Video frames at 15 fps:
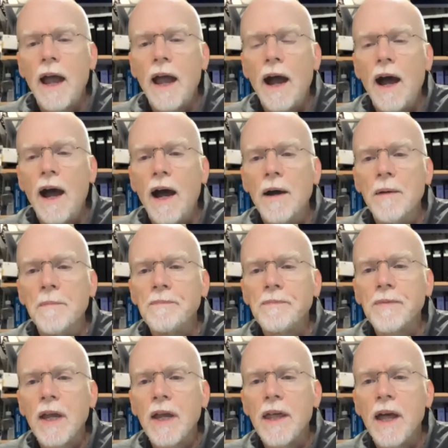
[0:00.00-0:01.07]

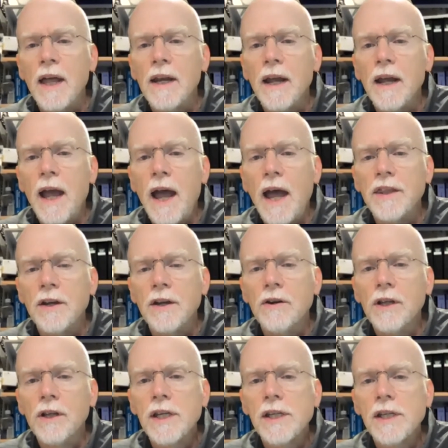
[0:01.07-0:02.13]
that at the
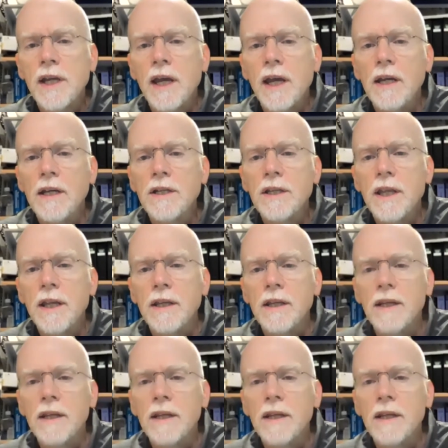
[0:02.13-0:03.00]
earliest stage that